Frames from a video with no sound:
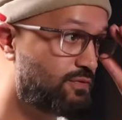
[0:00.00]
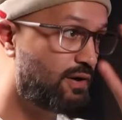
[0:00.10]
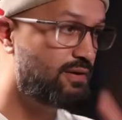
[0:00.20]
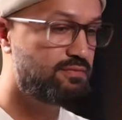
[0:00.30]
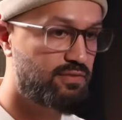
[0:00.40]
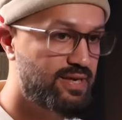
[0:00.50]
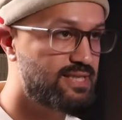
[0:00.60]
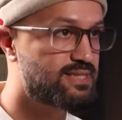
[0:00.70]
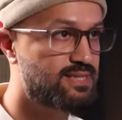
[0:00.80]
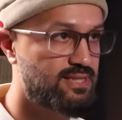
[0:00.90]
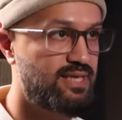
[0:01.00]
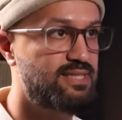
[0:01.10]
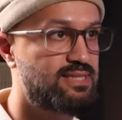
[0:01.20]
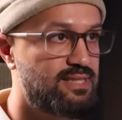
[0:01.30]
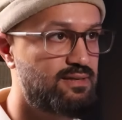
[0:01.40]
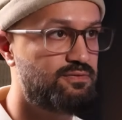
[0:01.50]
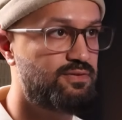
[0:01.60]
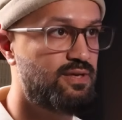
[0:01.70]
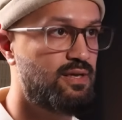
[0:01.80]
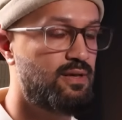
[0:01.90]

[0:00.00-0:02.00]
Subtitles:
very, very incisive